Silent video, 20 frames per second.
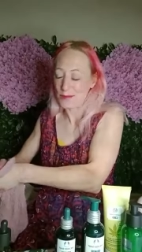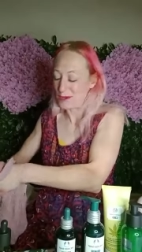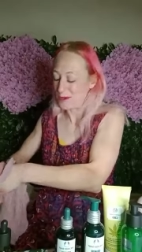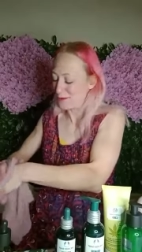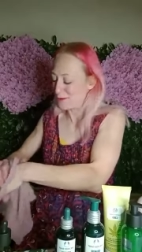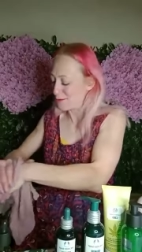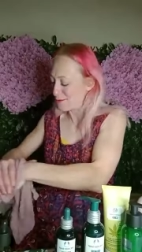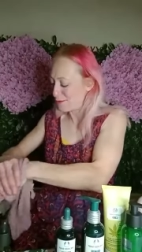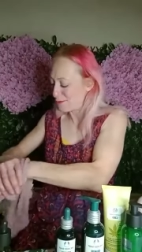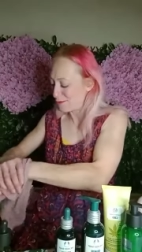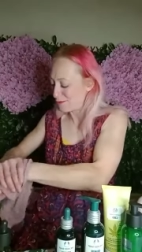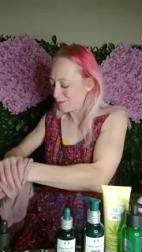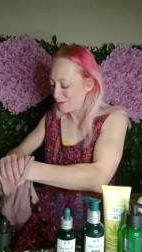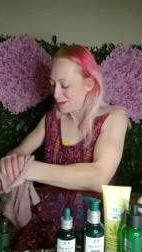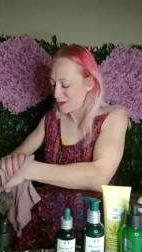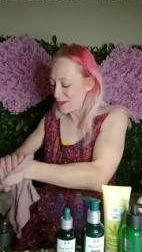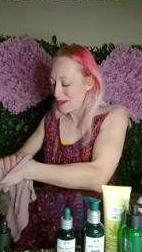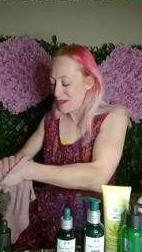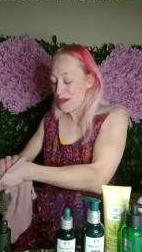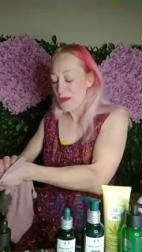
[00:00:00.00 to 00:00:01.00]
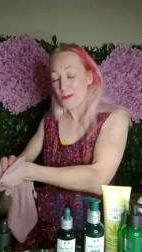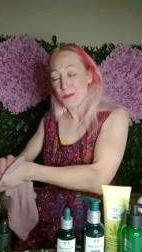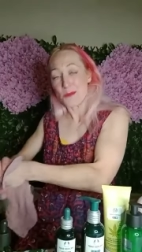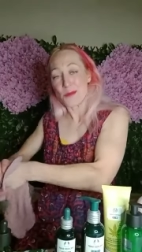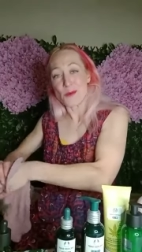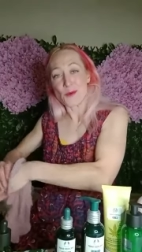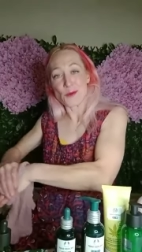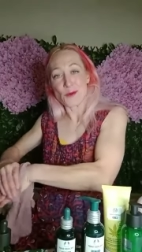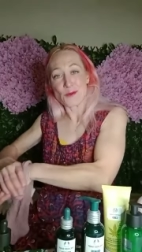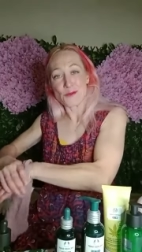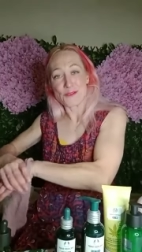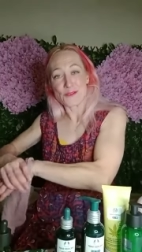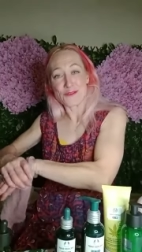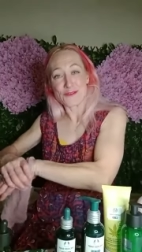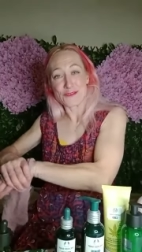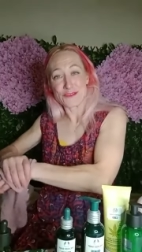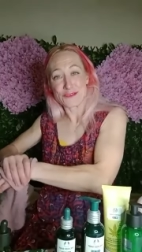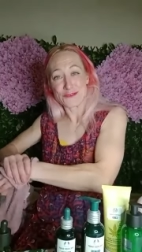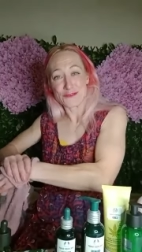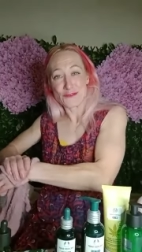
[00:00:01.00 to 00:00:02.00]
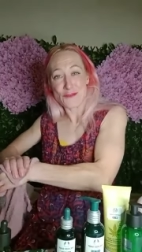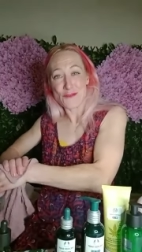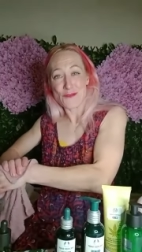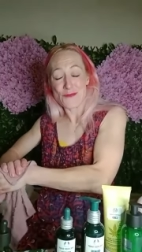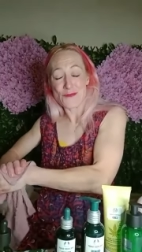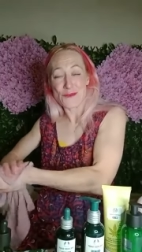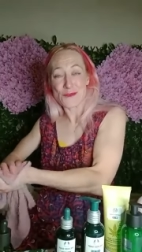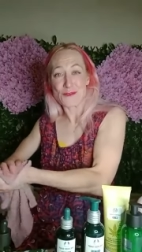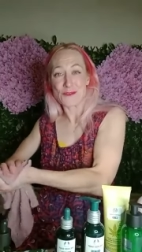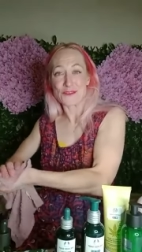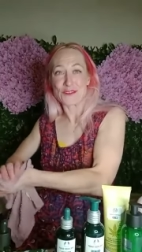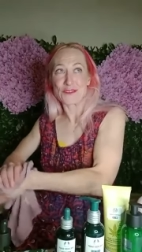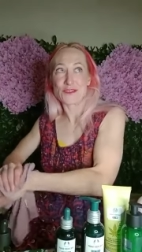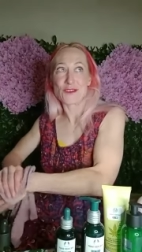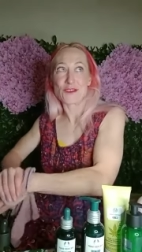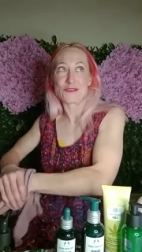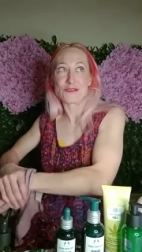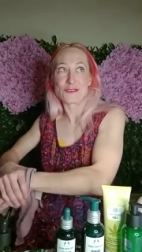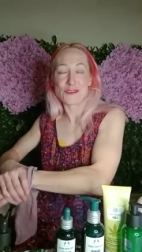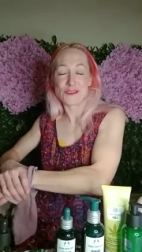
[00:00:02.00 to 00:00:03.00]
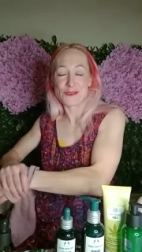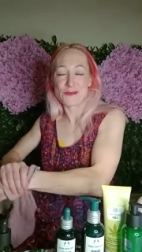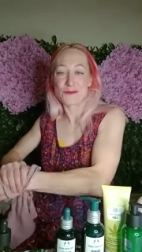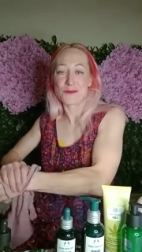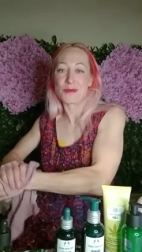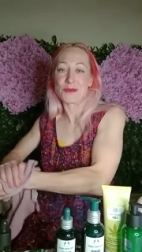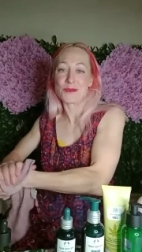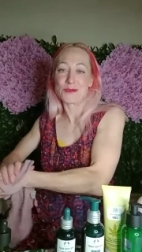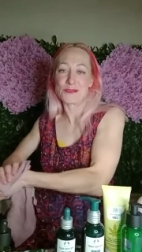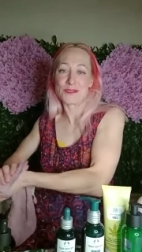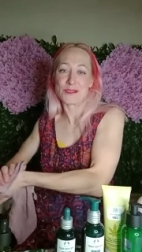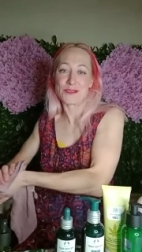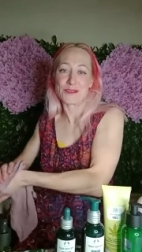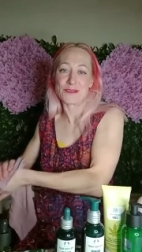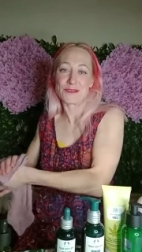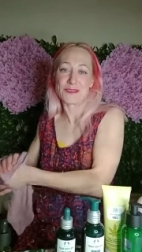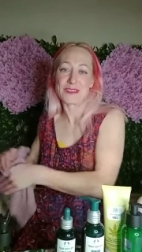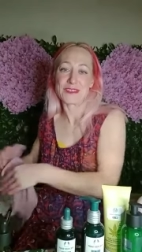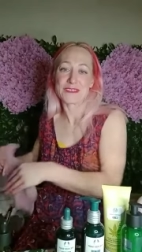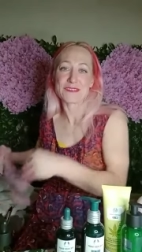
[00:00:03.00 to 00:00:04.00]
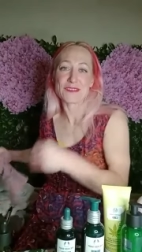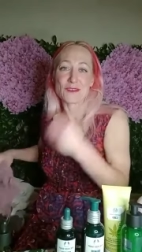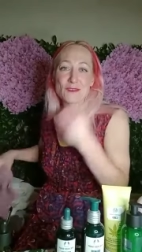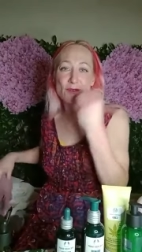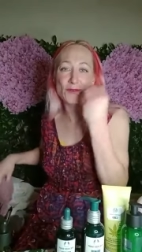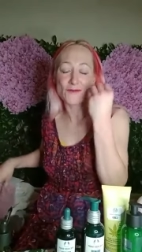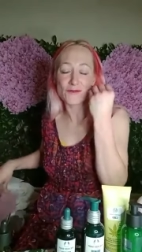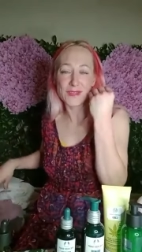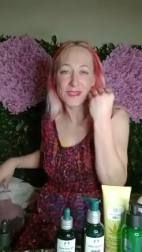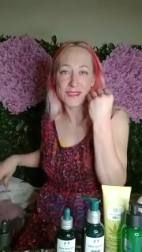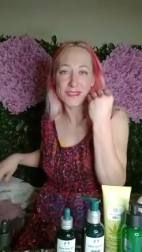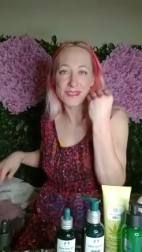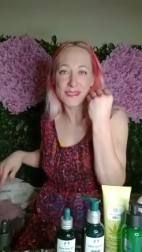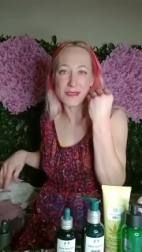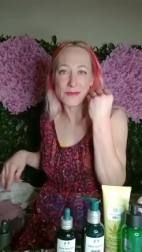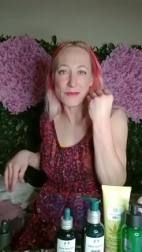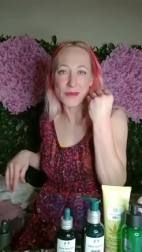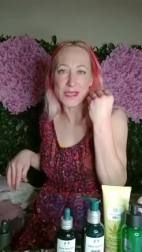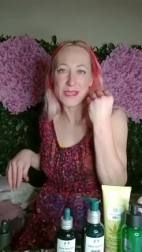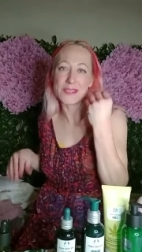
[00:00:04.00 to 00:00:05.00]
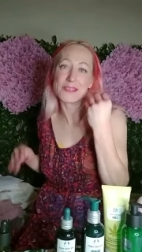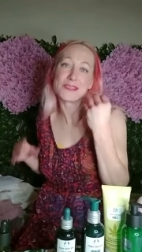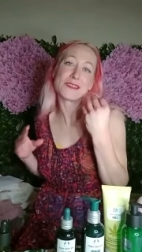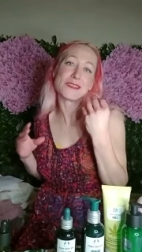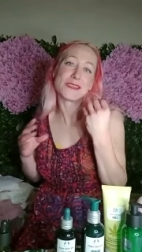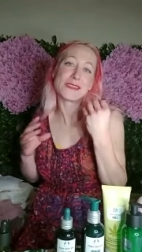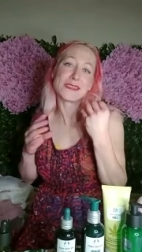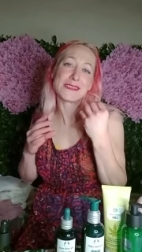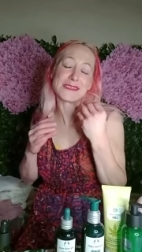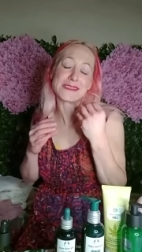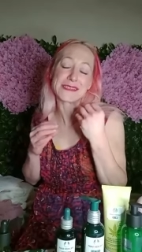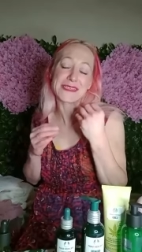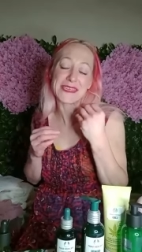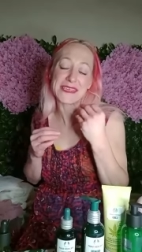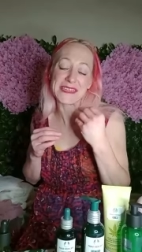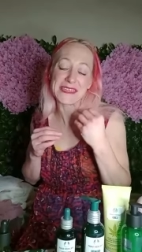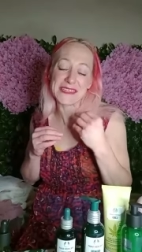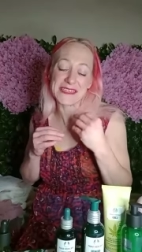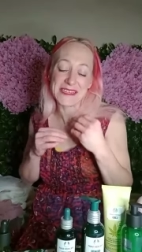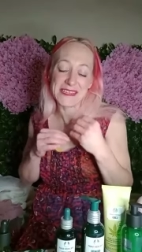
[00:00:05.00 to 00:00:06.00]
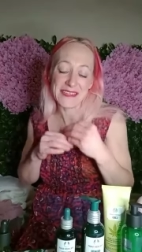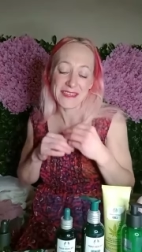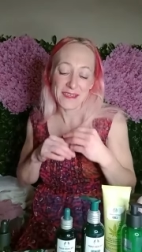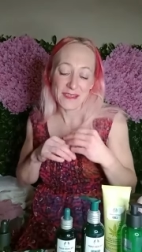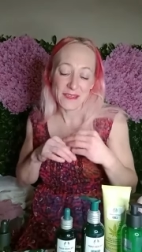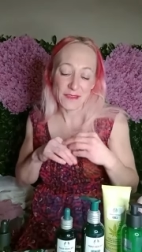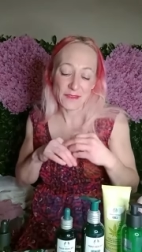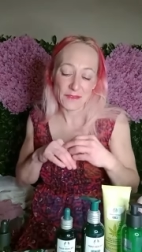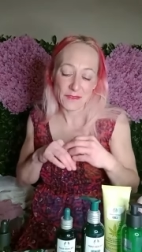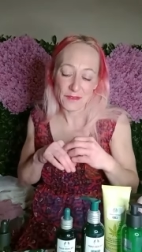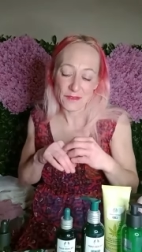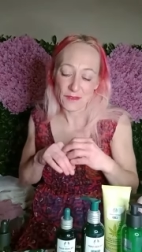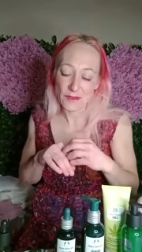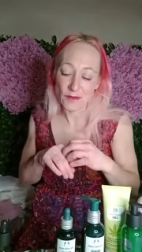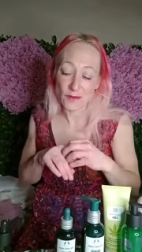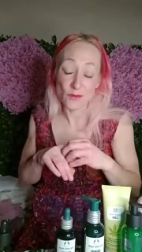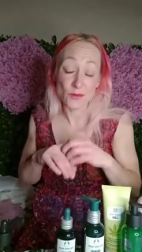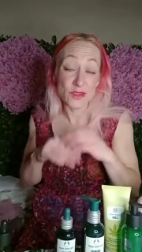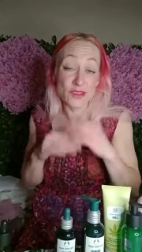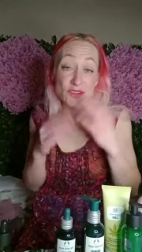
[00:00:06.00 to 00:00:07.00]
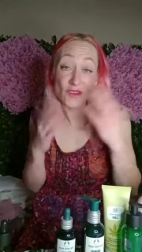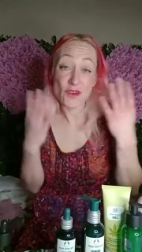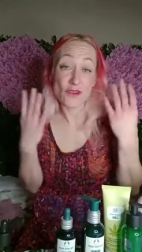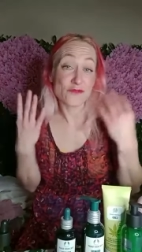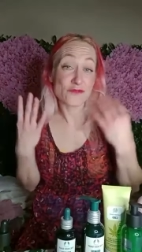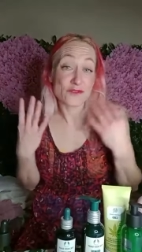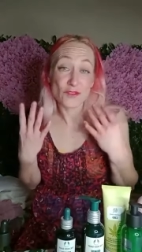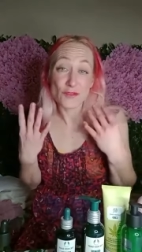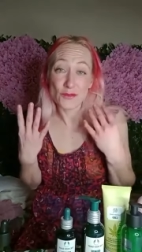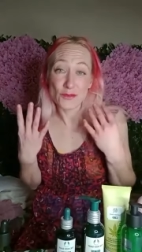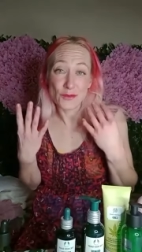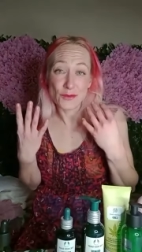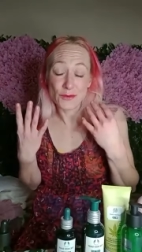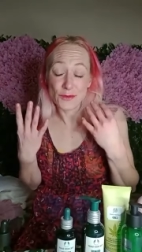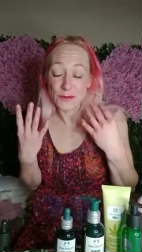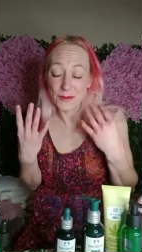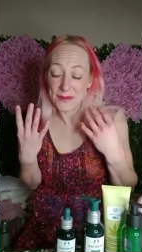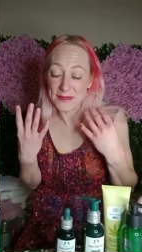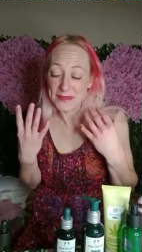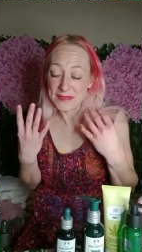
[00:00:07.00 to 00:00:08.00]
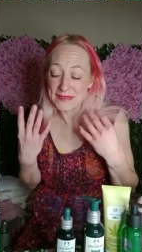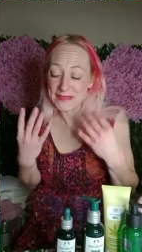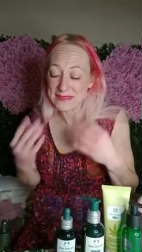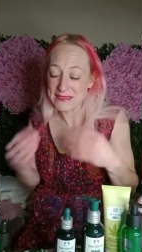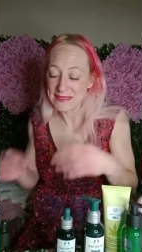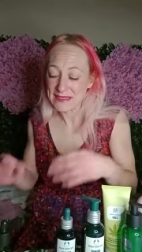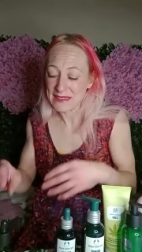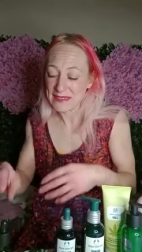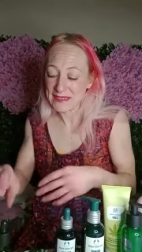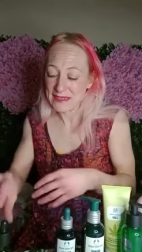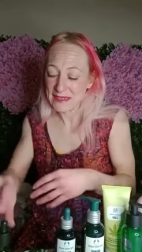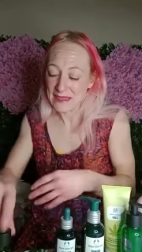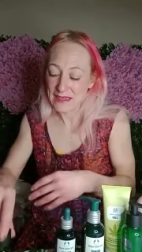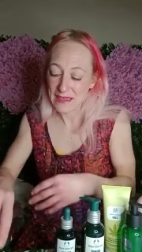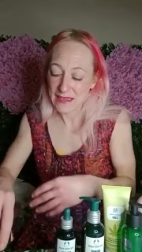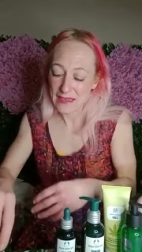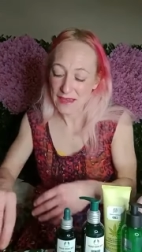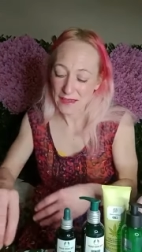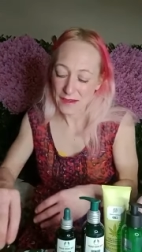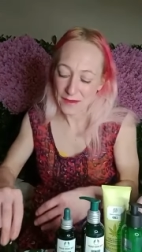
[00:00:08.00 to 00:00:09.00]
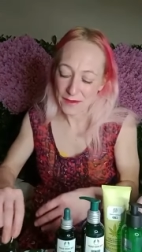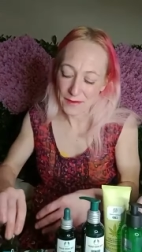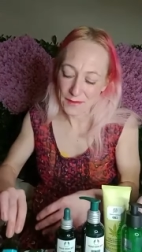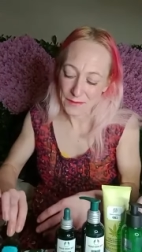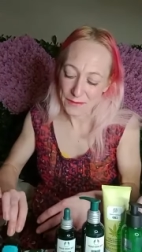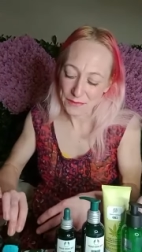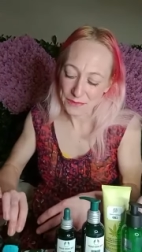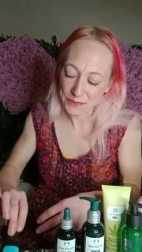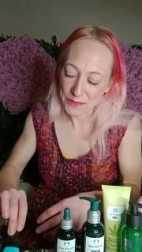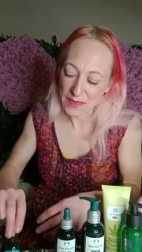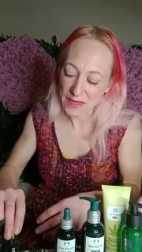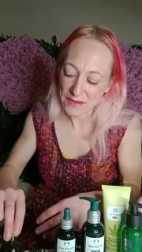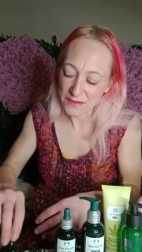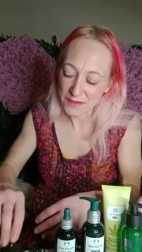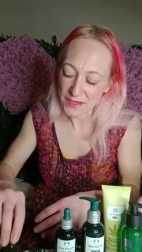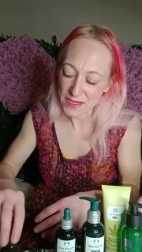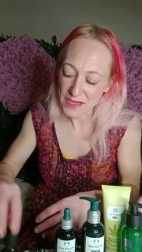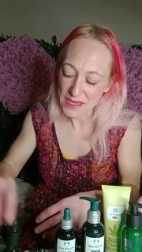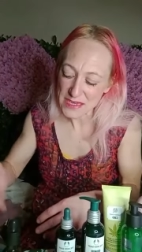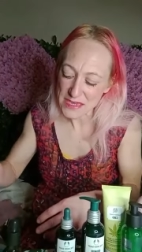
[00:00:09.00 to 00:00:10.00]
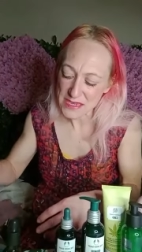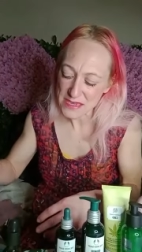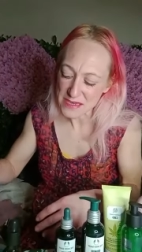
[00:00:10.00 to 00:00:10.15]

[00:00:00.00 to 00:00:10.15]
that'll be enough, but there is so much sort of dirt and pollution and things that go really deep into your skin that we sort of don't notice. Where have